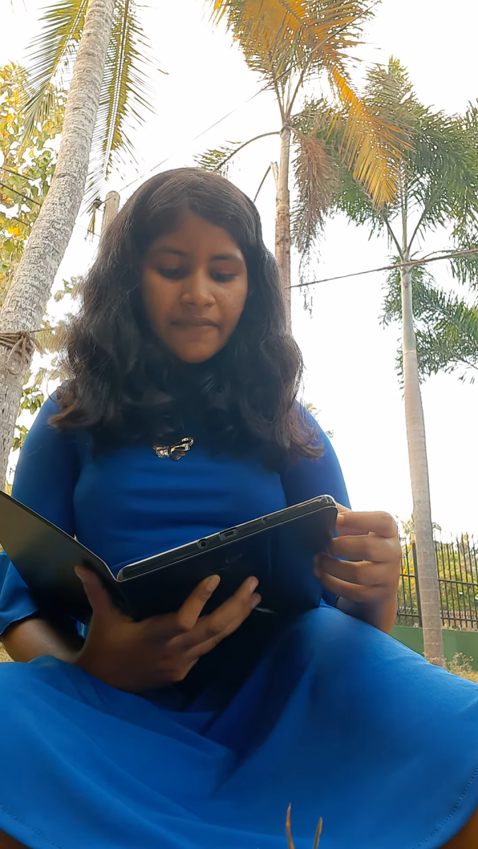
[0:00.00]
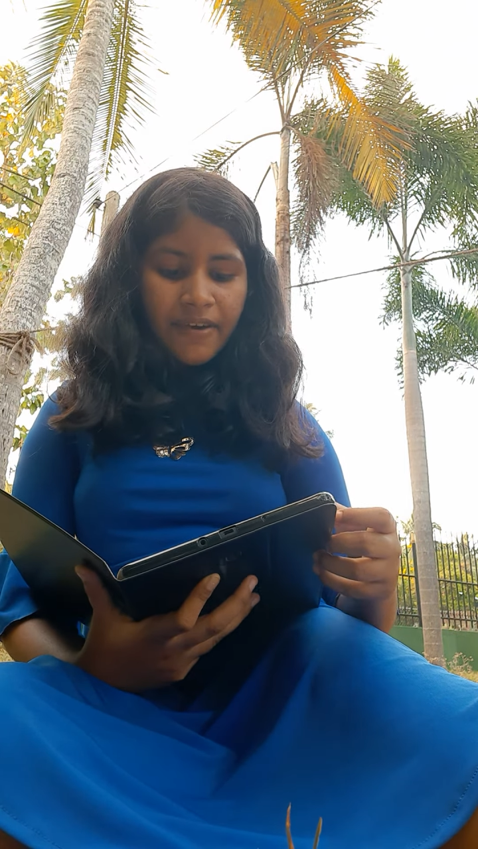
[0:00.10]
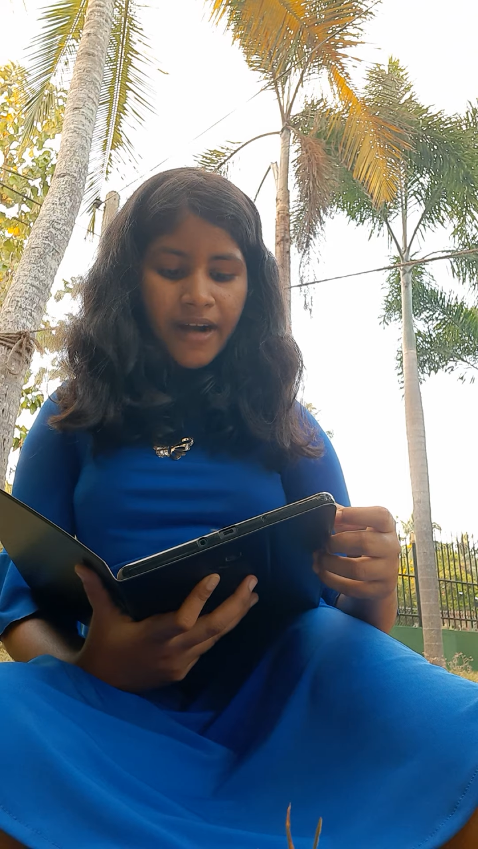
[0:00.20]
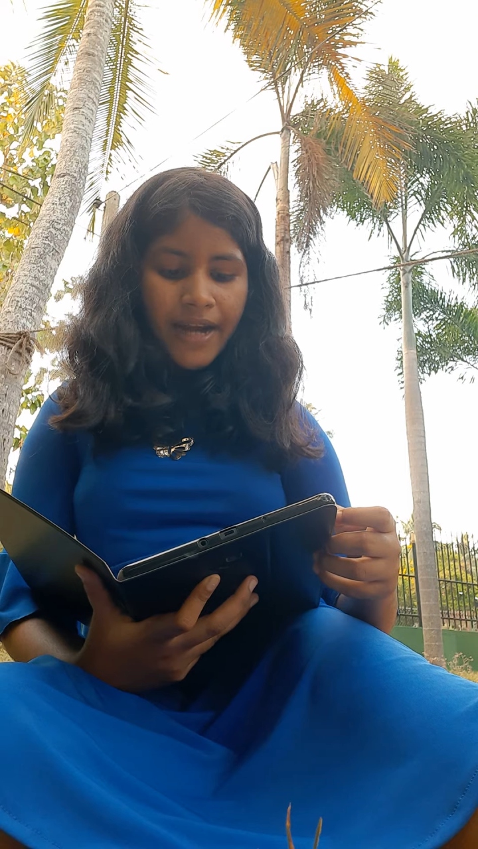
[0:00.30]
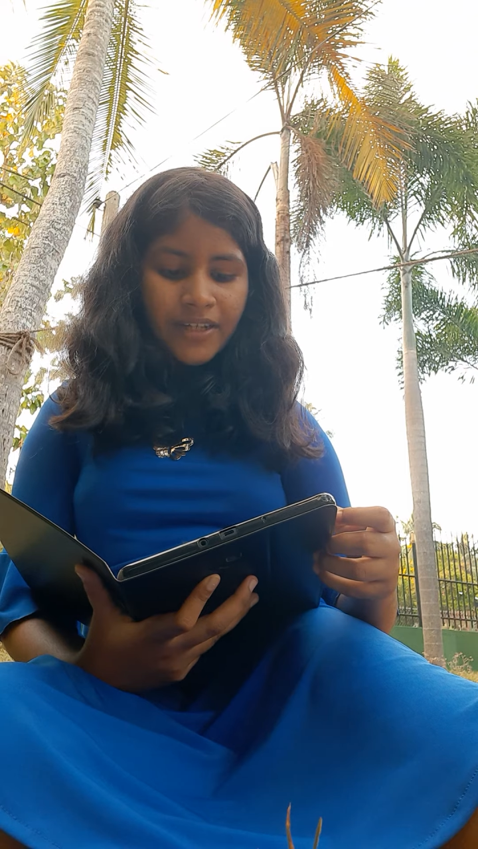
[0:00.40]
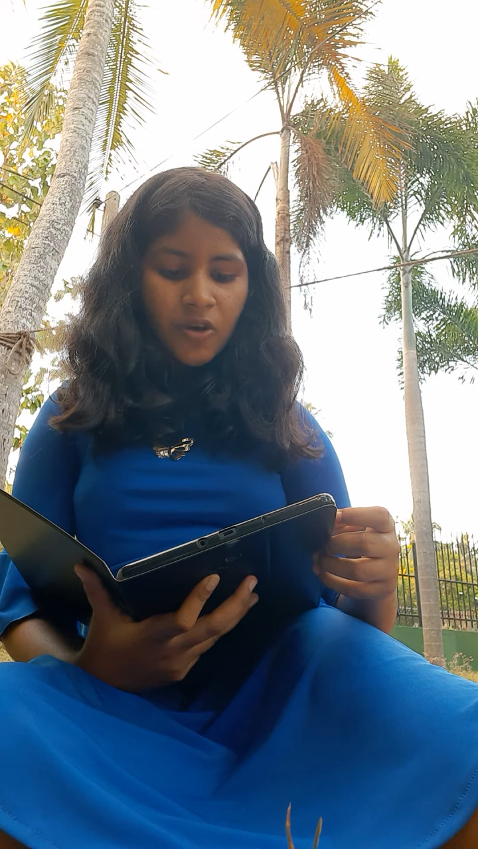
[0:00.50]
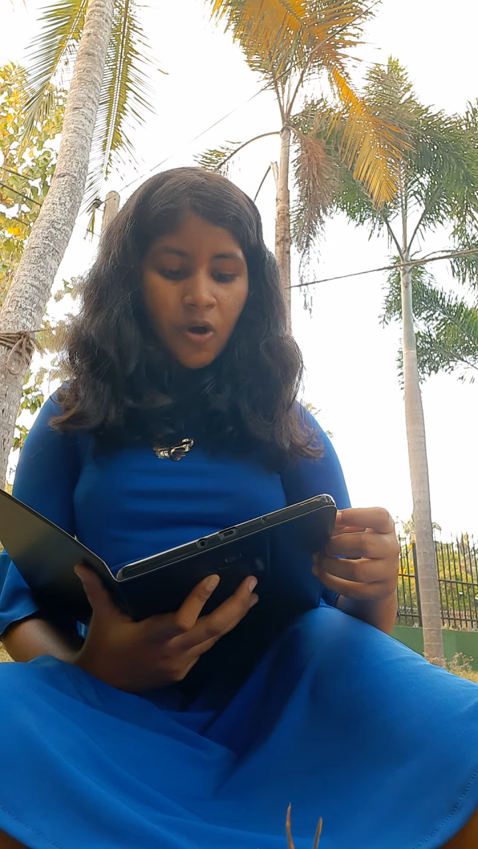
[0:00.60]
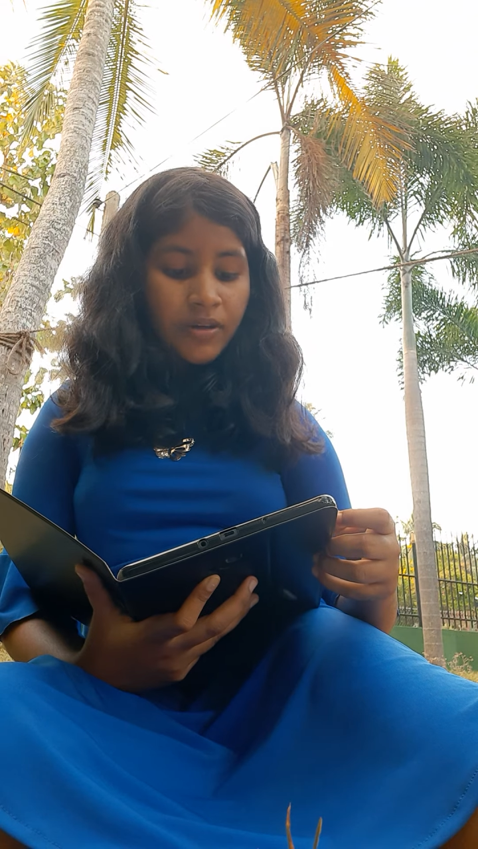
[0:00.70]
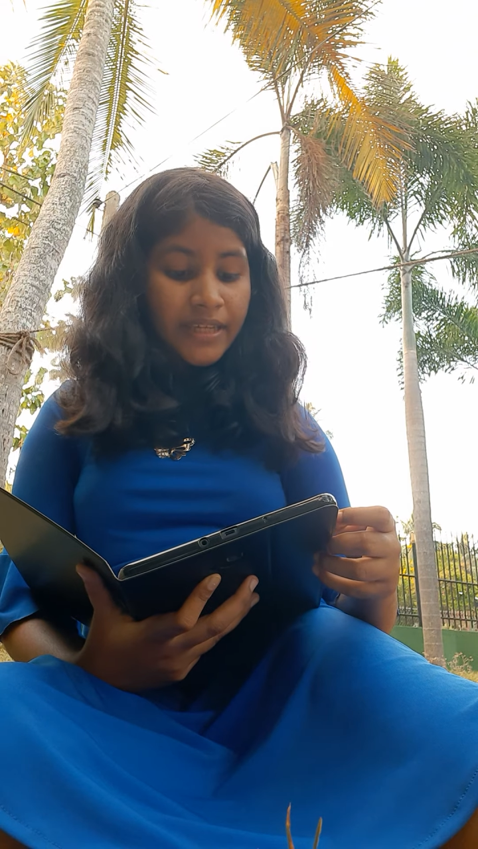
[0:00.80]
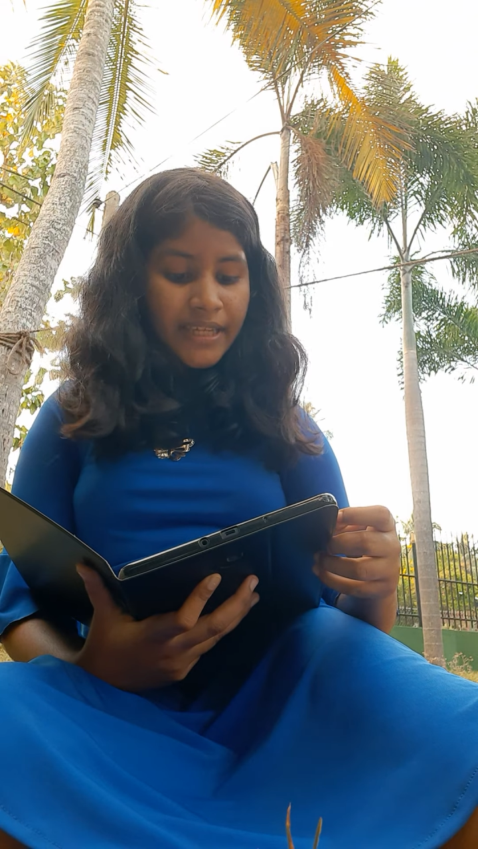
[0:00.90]
variety
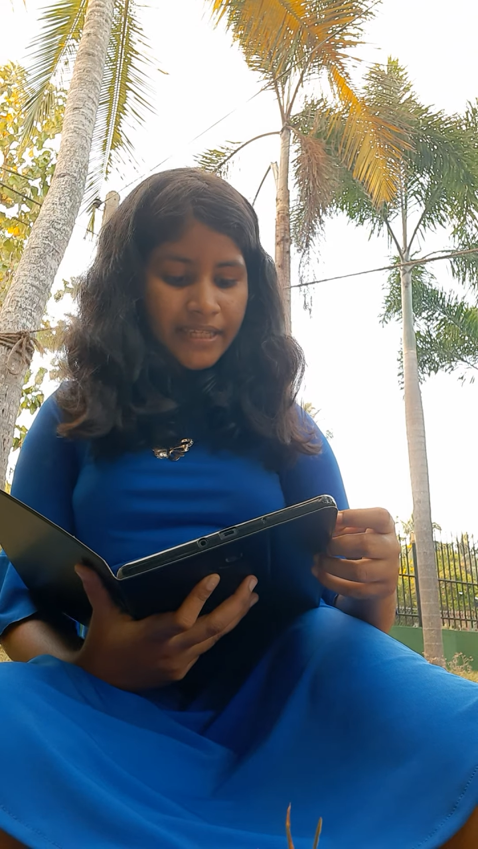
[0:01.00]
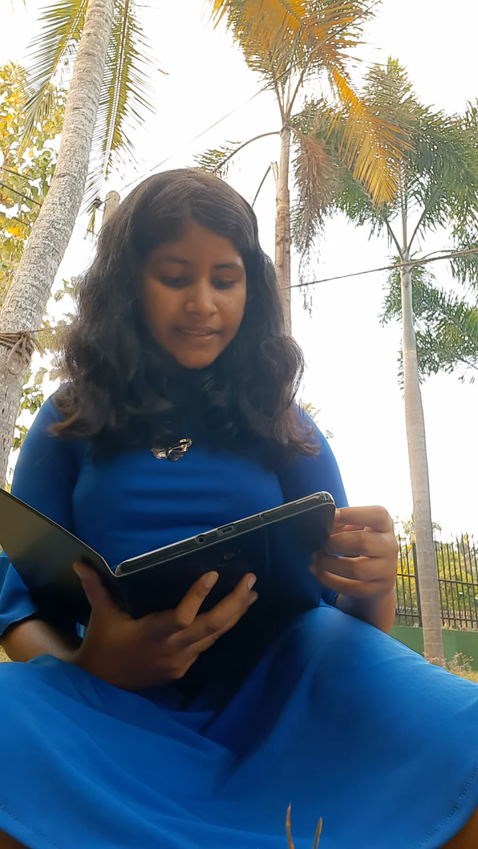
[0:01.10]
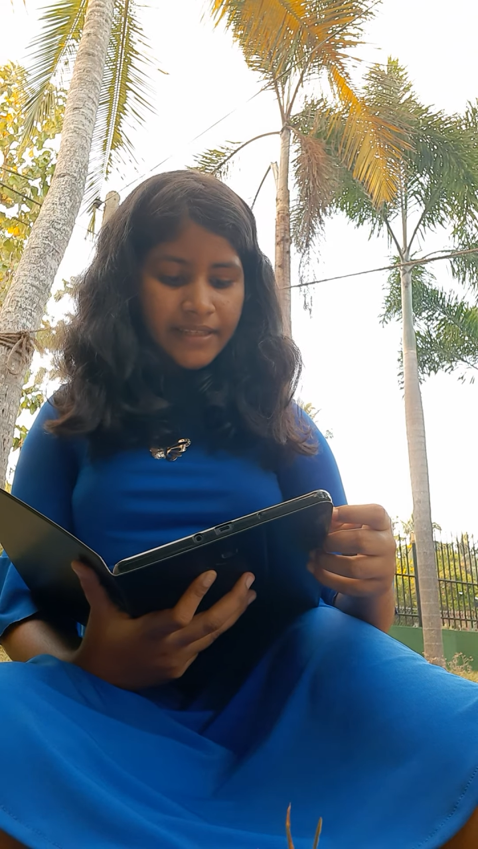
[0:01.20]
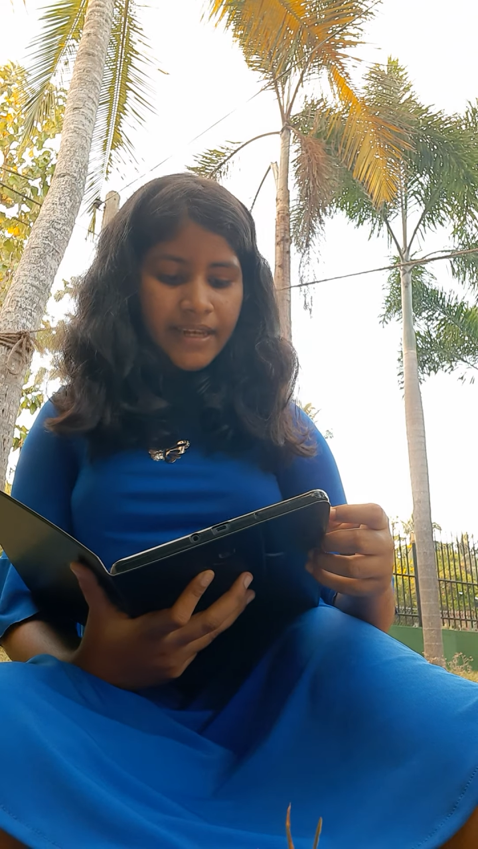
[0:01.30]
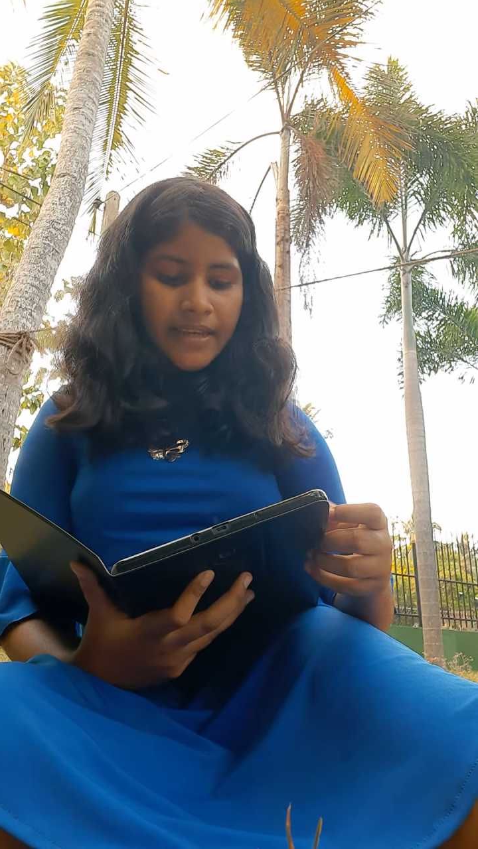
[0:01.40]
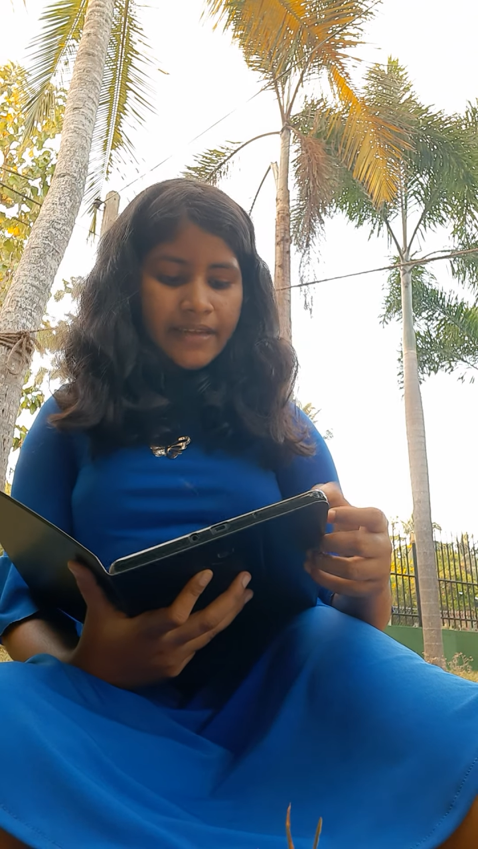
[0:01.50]
called yeast,